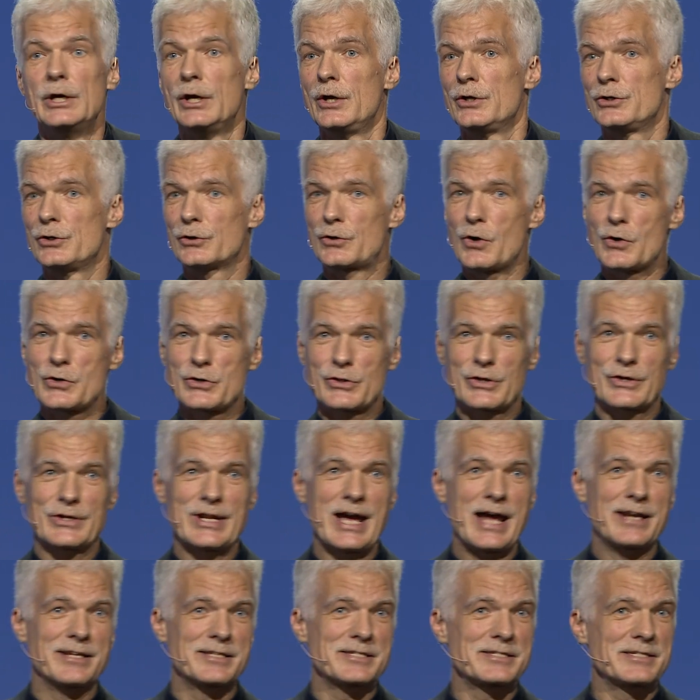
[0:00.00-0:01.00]
You go to the
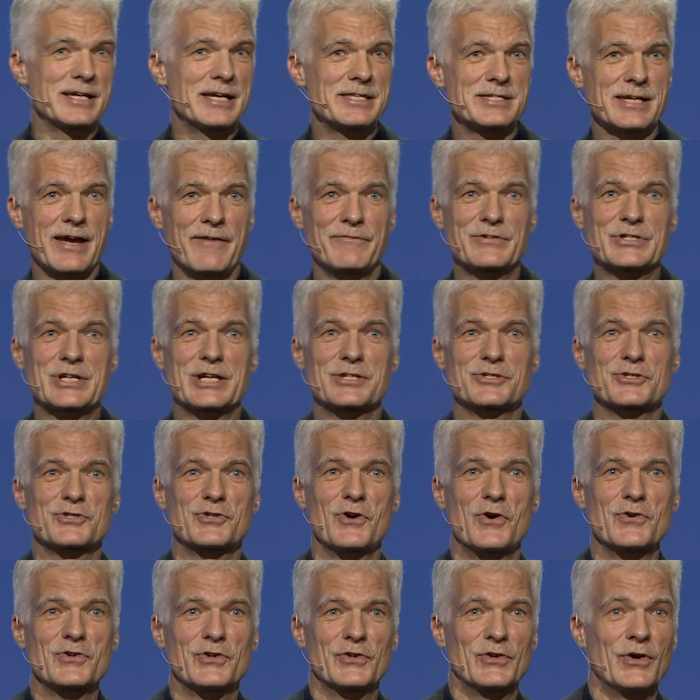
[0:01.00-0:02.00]
United States, I've just
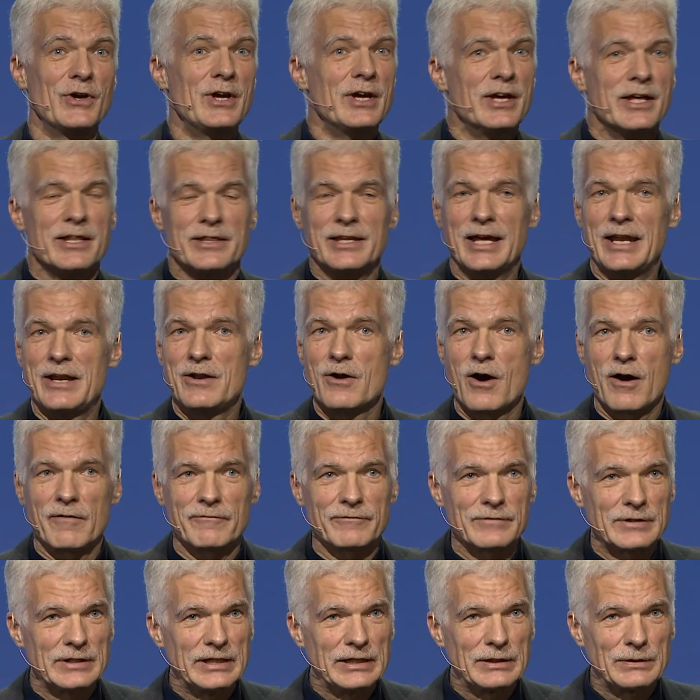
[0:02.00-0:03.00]
shown they're not
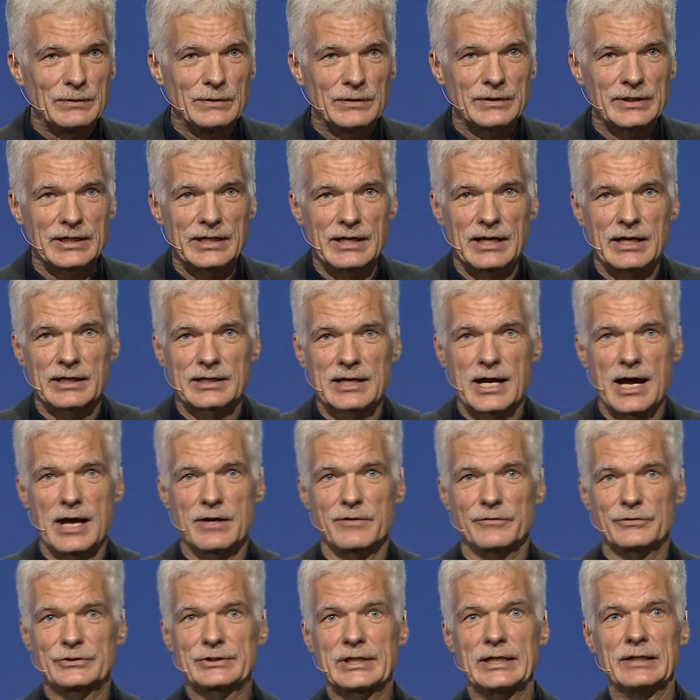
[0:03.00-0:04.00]
very good in their kind
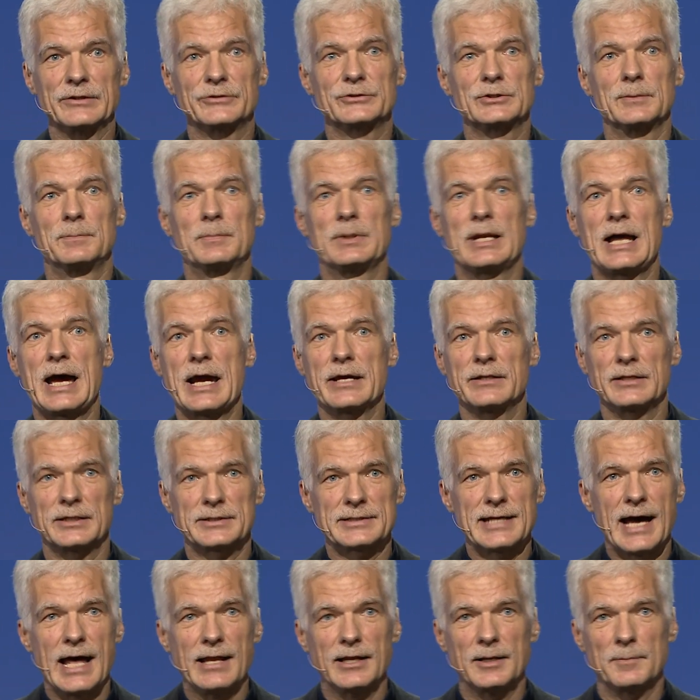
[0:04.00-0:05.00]
of skilled supply in the
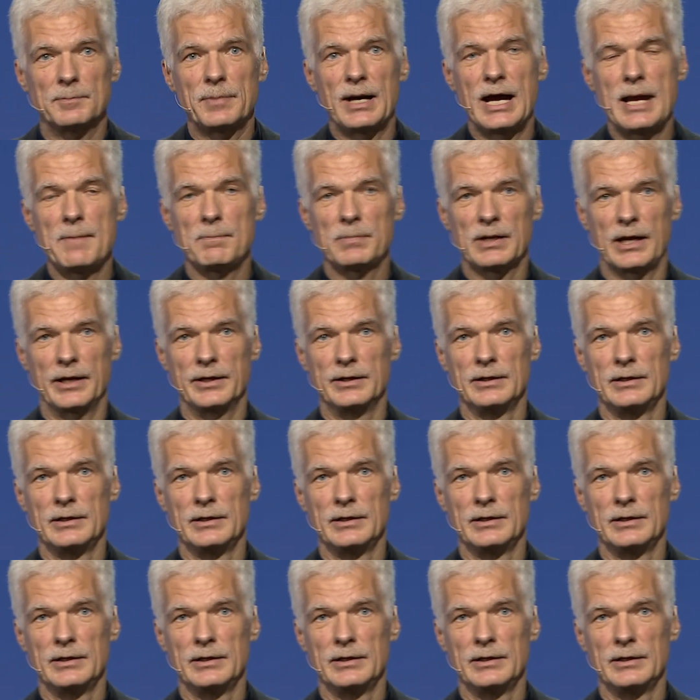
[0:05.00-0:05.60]
talent pipeline.